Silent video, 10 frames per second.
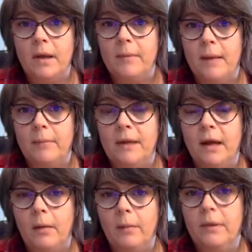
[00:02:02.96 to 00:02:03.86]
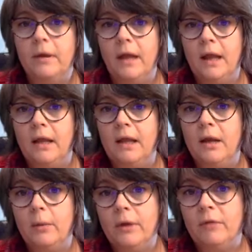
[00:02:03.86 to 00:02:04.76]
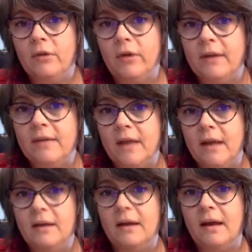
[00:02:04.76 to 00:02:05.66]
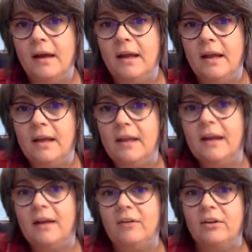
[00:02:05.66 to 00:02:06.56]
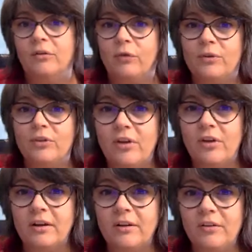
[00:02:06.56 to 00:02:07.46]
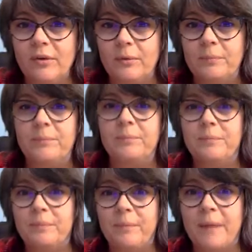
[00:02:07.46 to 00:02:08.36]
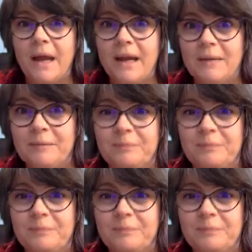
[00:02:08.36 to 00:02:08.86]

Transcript: I'm happy to help, and I hope you have a great day, and I'll look forward to talking to you soon. Bye.